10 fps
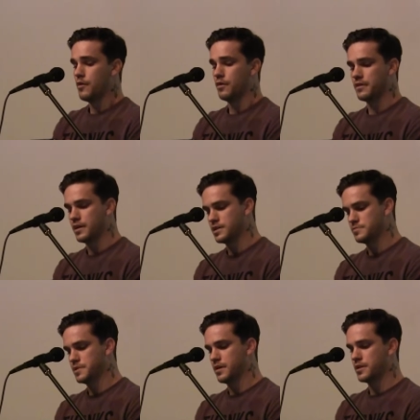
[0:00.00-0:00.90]
while the
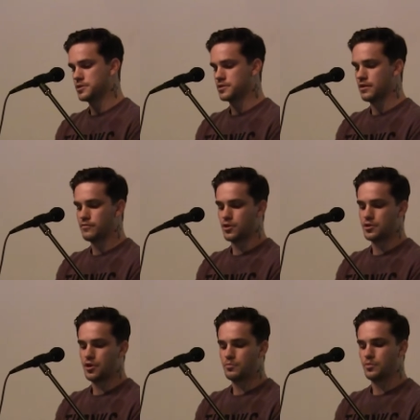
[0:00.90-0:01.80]
husband hunched over a
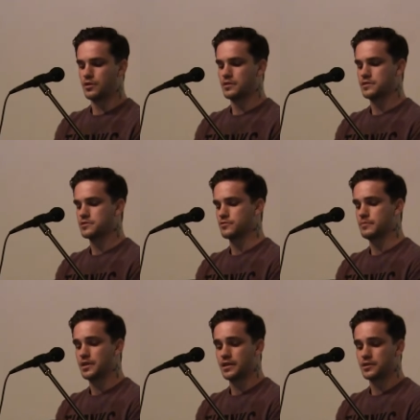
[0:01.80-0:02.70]
notebook,
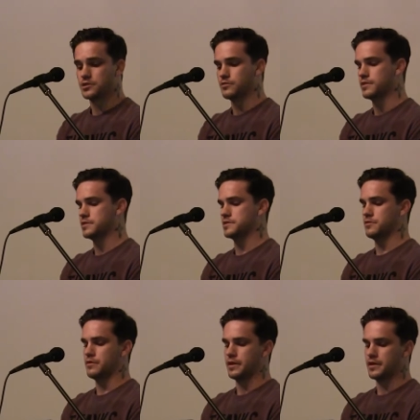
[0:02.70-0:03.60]
scribbling a short
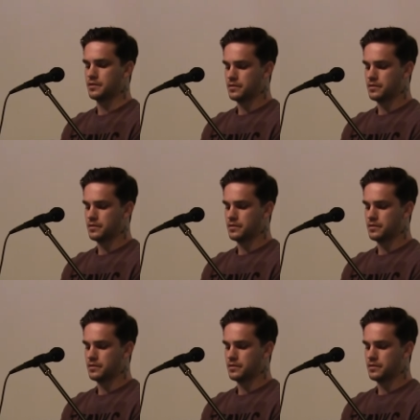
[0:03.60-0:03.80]
story.